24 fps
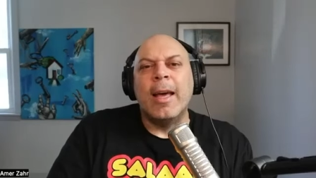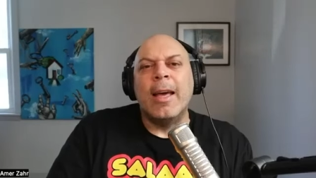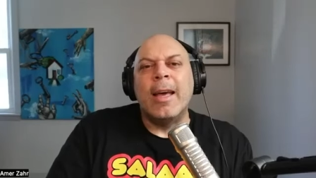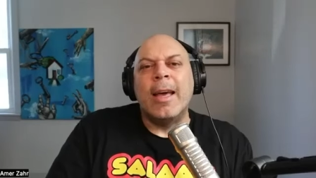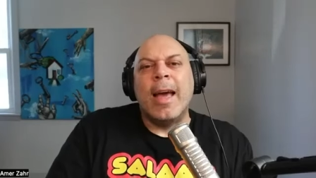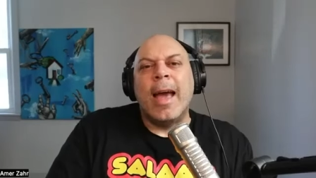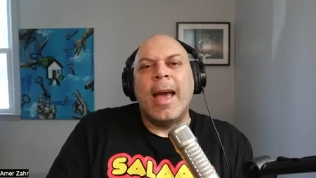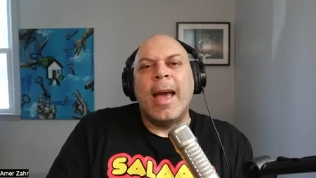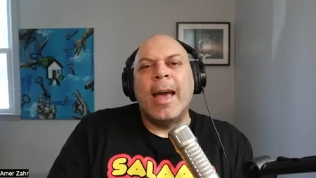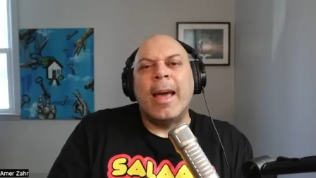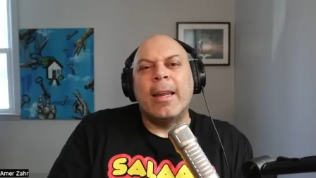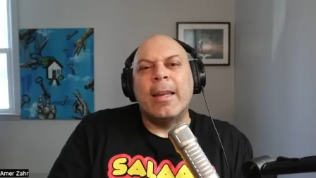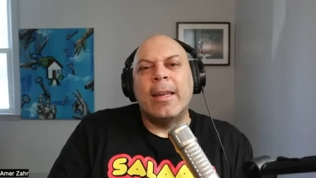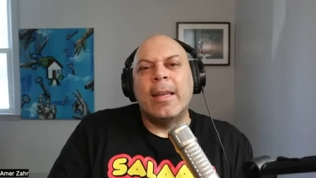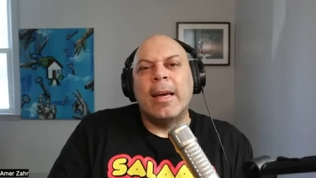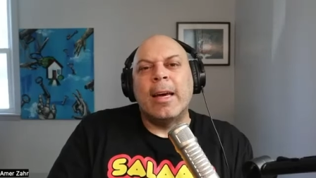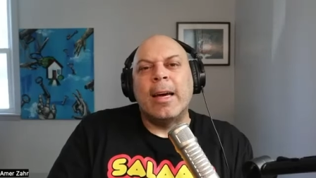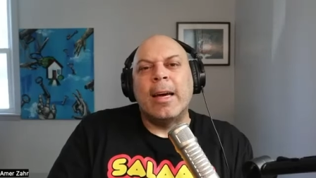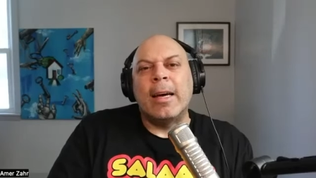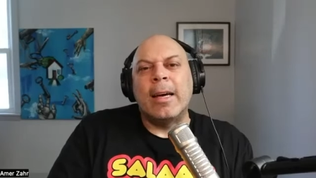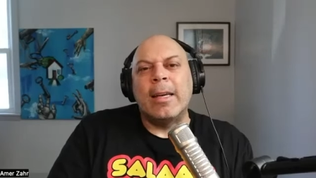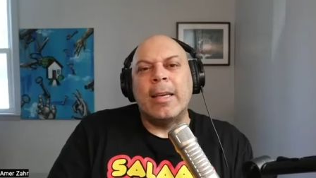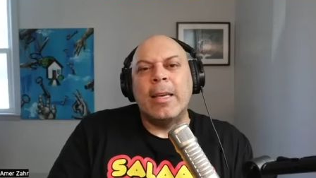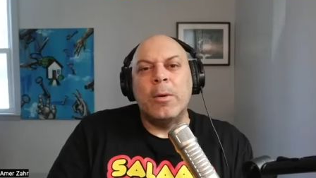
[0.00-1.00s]
and
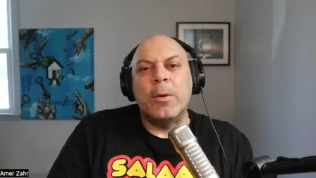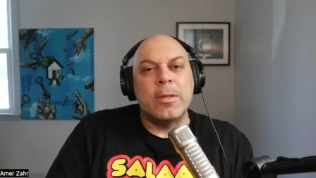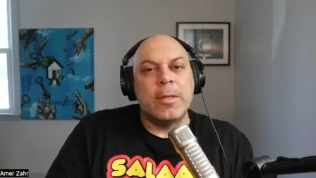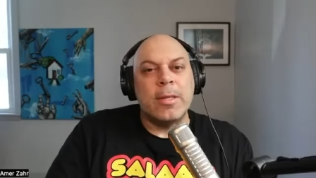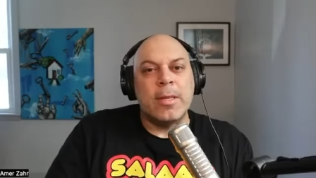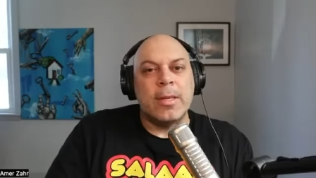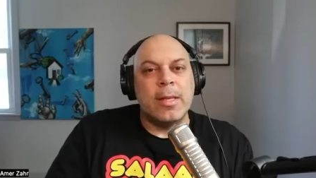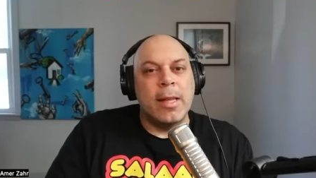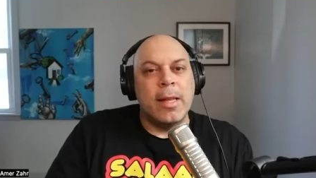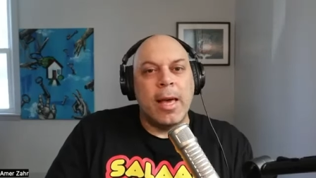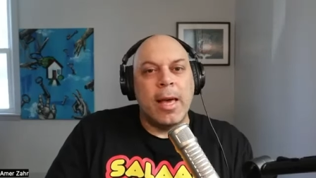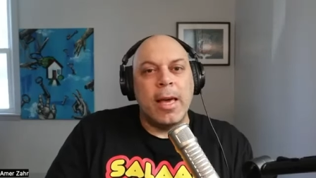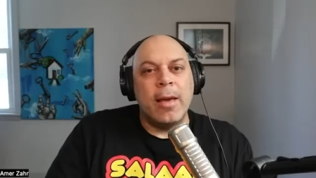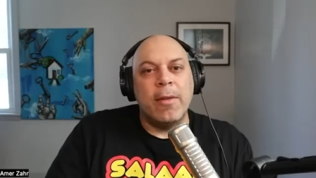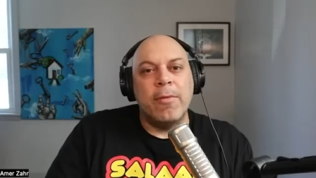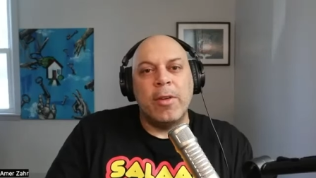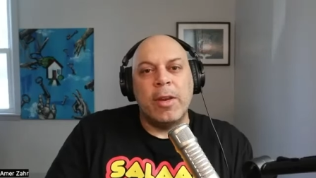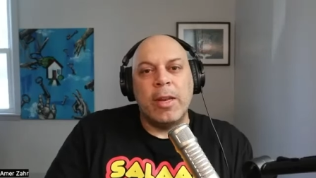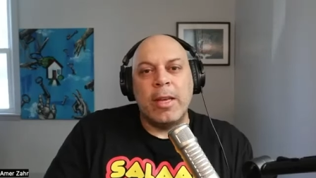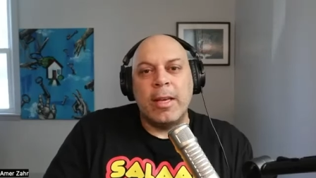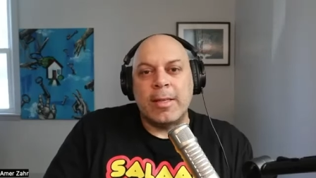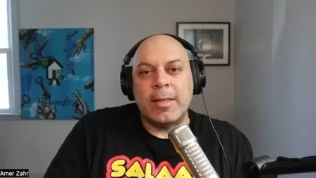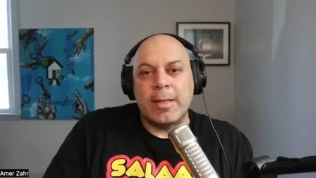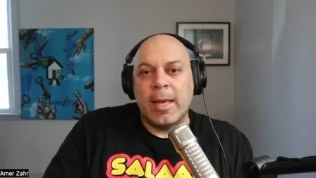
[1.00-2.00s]
uh, he was a slave
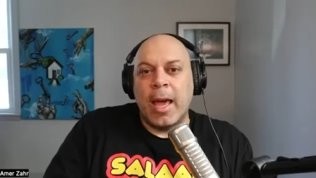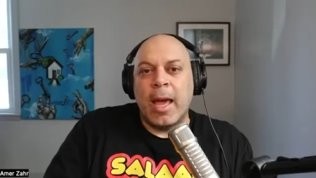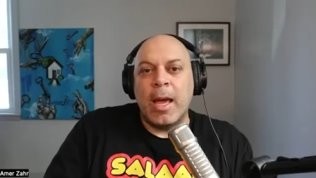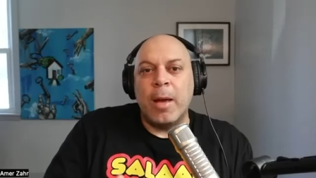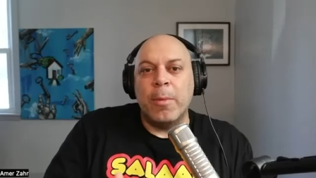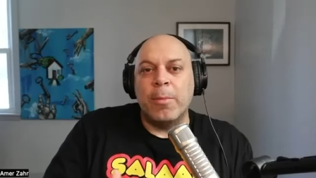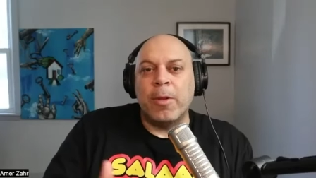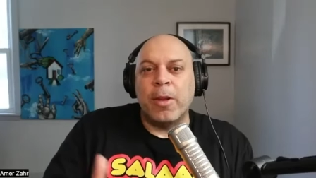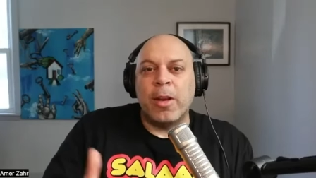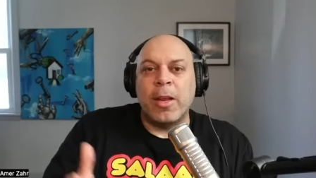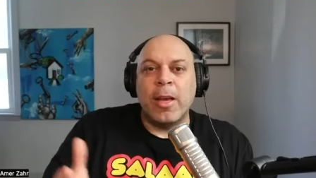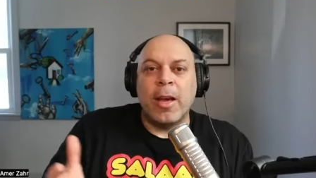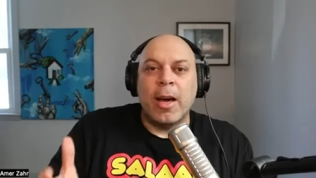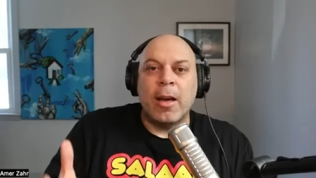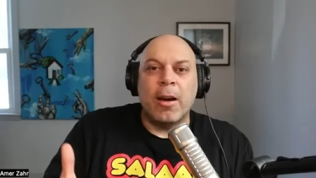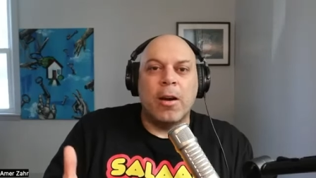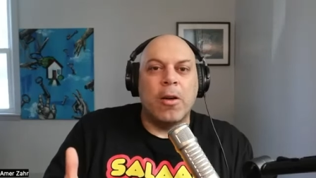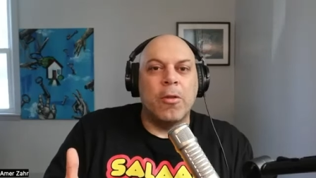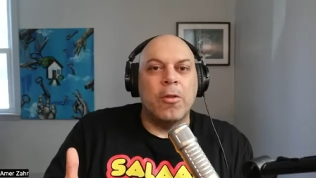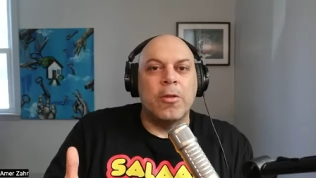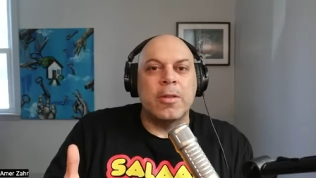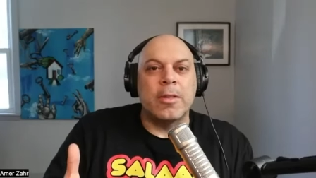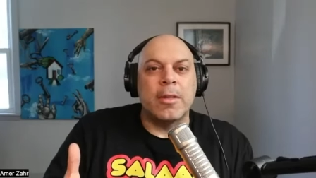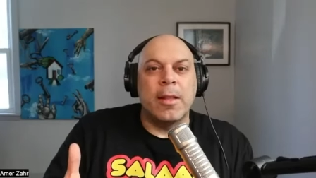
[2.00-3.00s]
and he escaped and he got
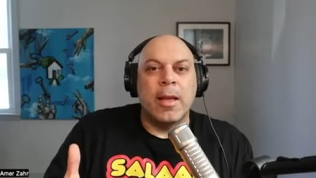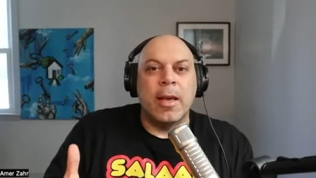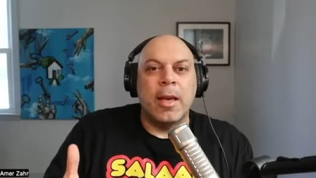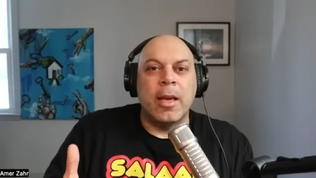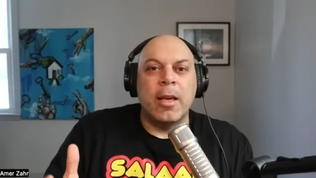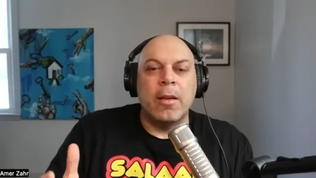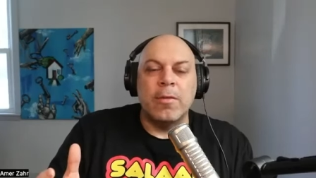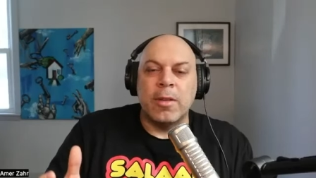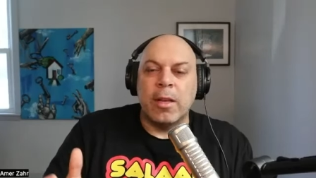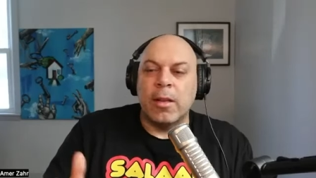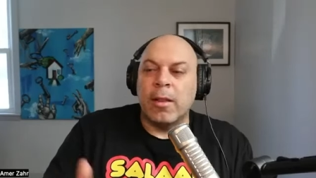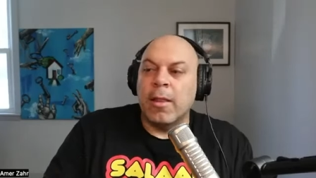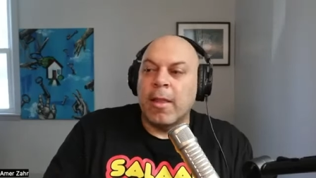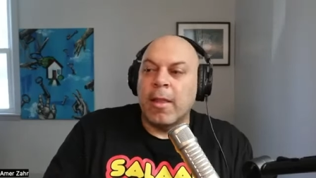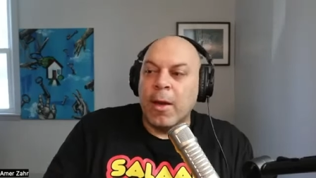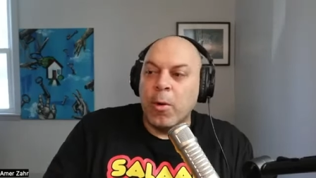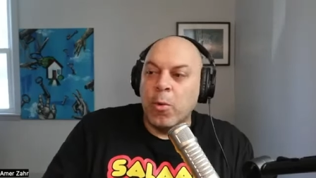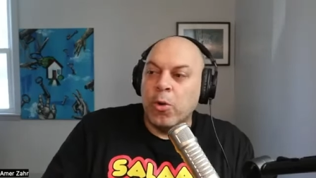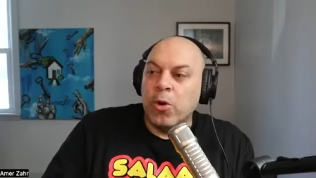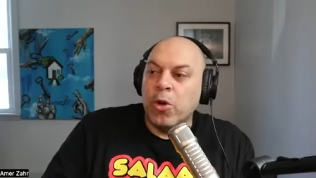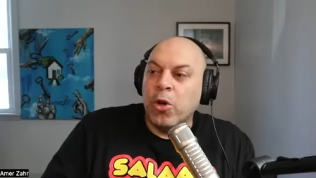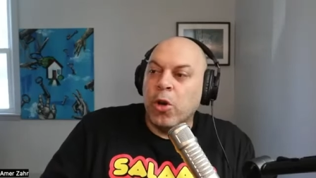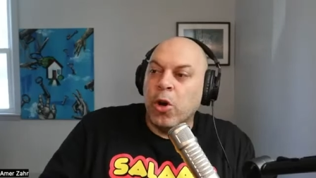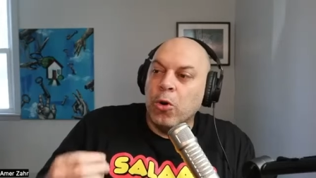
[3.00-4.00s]
other slaves and they
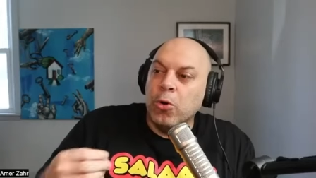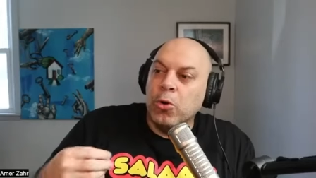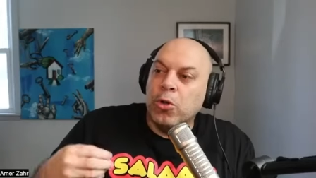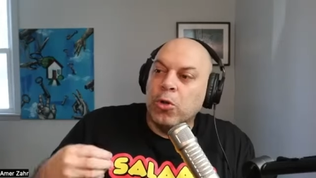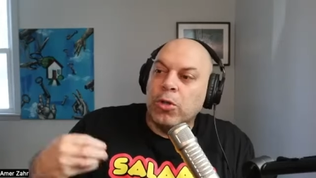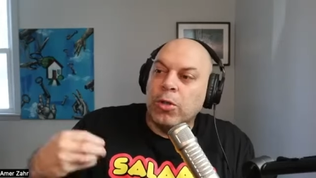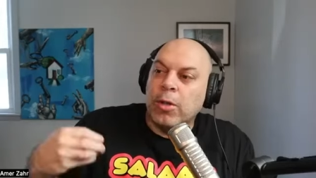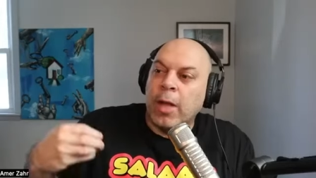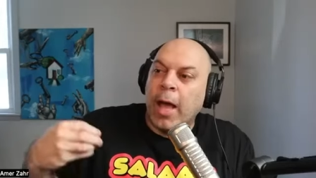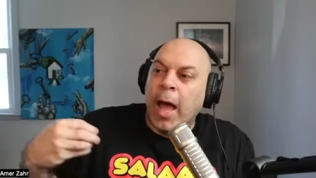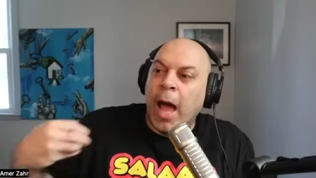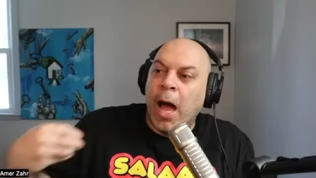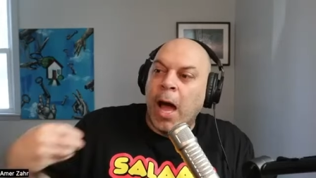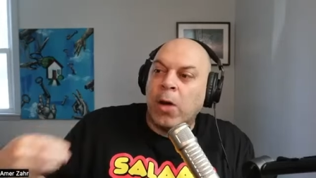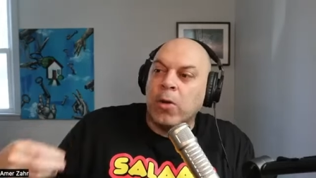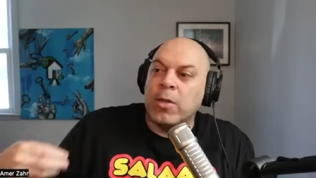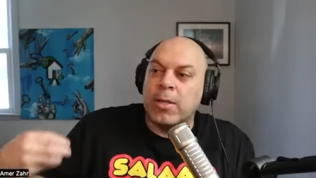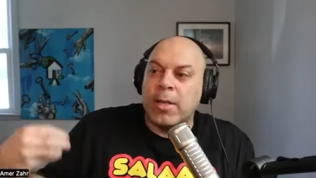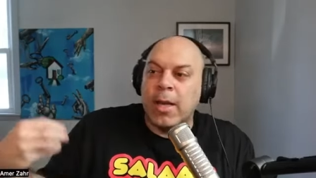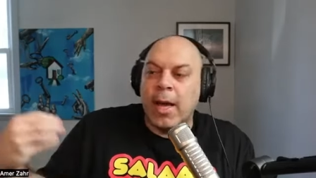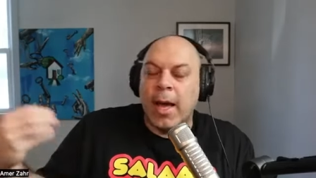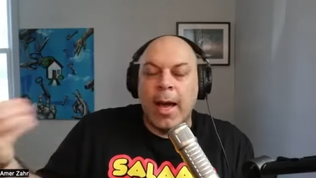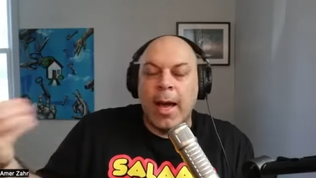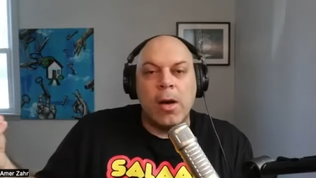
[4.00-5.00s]
would go
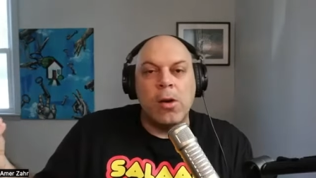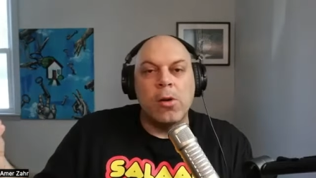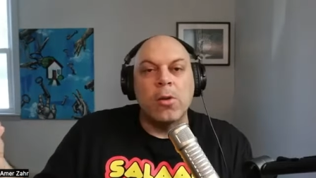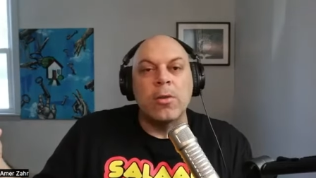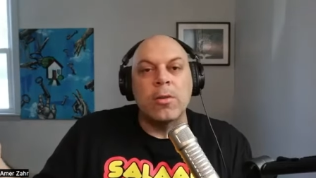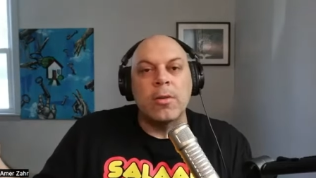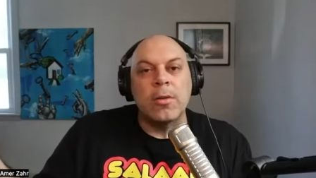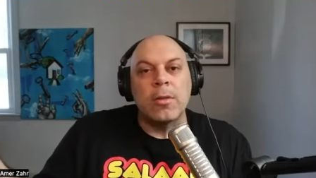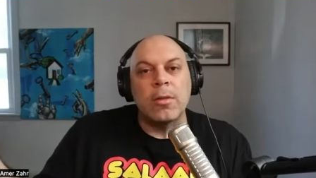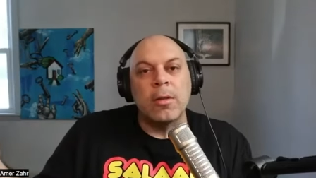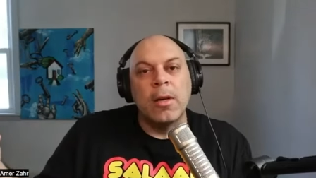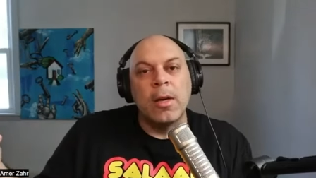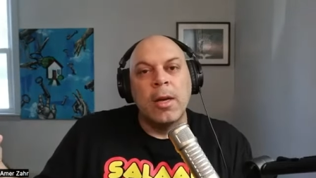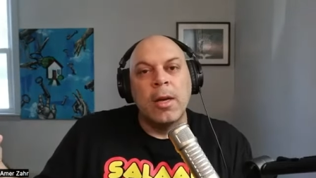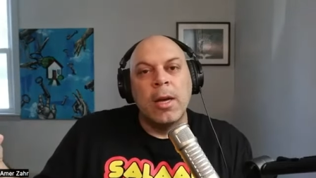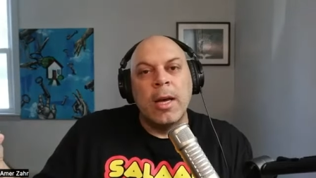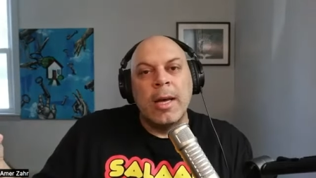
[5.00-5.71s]
house to house